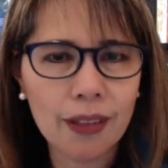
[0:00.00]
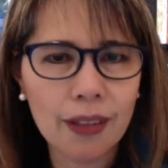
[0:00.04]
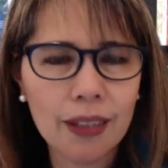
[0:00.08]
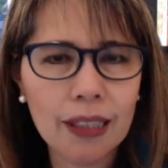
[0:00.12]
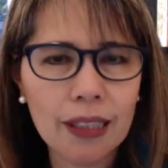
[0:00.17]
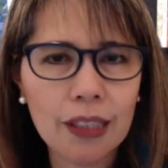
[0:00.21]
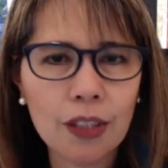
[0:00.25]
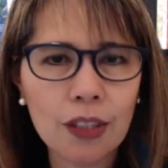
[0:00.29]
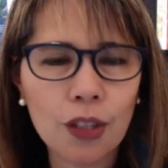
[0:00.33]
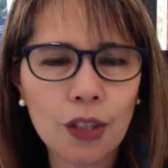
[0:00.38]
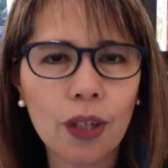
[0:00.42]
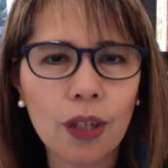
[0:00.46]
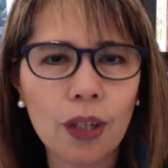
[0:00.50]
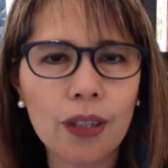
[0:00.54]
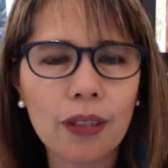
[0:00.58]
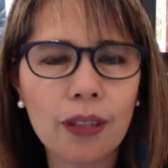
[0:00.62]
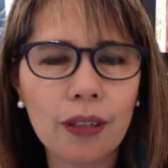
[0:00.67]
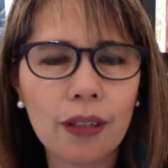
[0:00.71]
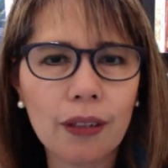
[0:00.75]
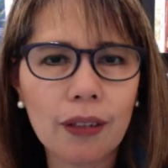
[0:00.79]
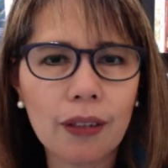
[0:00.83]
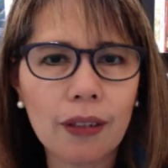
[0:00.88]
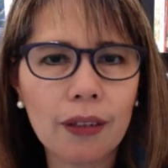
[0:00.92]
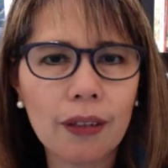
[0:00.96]
sought
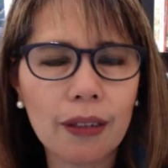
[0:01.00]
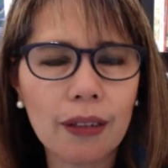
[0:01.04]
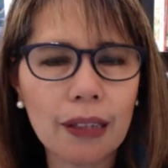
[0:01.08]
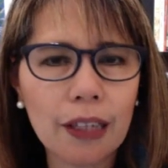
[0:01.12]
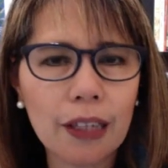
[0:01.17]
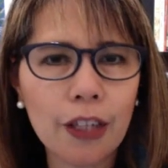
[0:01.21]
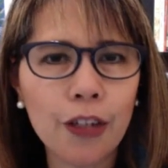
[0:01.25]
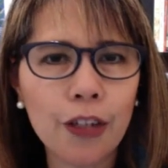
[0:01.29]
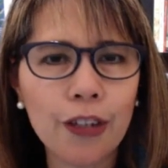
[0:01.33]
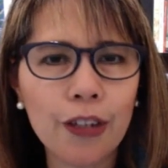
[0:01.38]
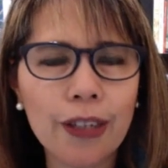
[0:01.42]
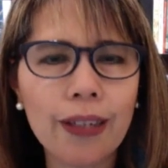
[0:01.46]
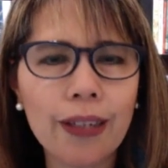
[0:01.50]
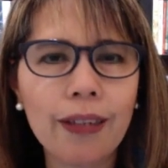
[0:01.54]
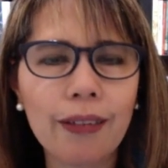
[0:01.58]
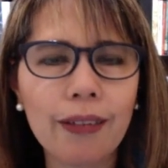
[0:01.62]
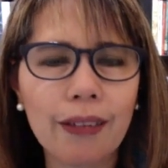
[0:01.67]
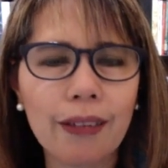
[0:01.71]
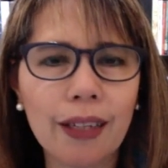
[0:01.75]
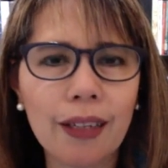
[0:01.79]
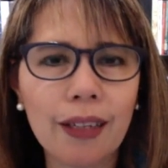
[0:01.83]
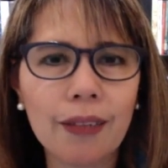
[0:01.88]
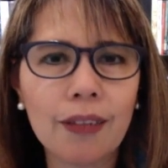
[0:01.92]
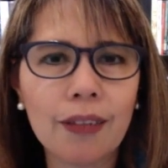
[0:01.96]
the inner
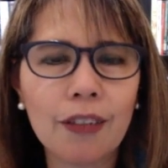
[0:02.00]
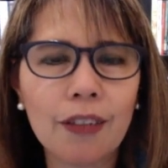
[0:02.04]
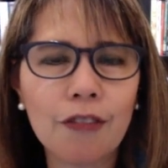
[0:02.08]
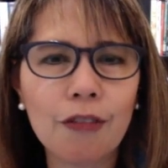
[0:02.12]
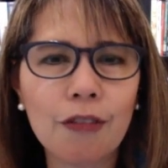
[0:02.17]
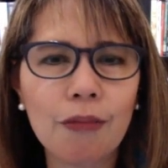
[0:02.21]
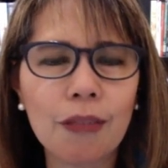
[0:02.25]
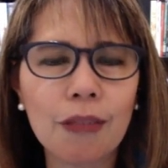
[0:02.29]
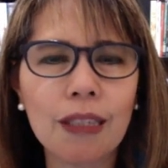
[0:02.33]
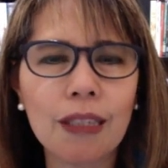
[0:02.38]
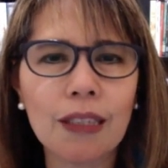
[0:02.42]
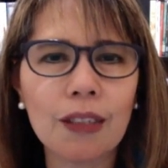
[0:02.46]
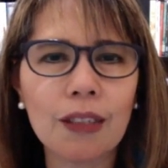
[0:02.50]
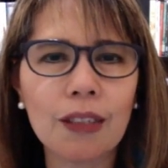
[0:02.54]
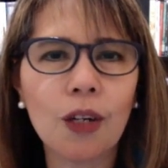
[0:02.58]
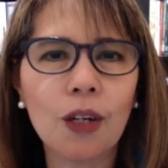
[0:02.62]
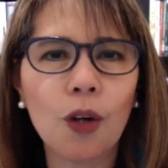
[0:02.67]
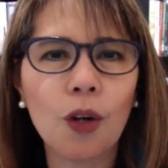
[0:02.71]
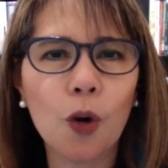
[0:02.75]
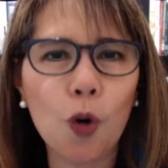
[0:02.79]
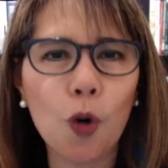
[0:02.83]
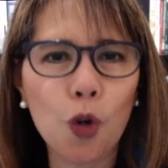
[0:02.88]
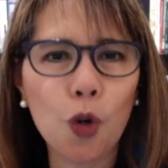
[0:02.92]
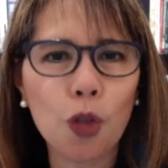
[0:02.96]
healing from these
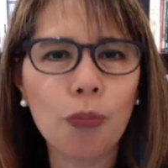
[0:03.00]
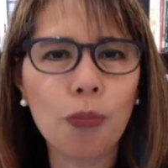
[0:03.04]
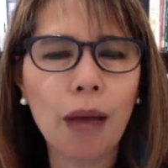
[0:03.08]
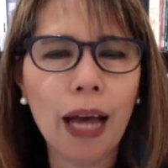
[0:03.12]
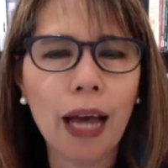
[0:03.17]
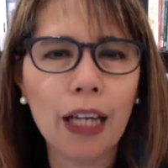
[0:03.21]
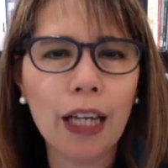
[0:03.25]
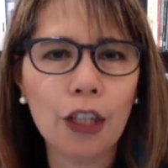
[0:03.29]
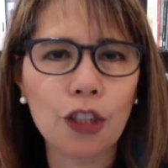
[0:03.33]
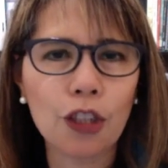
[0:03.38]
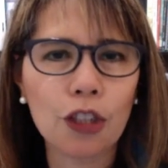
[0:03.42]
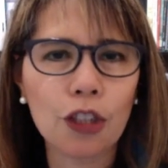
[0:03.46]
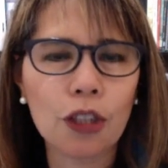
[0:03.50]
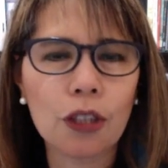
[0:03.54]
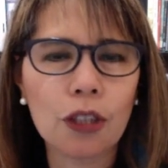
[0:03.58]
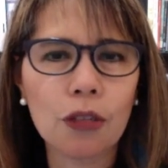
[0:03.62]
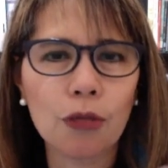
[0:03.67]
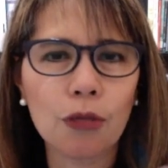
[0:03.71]
old baggages,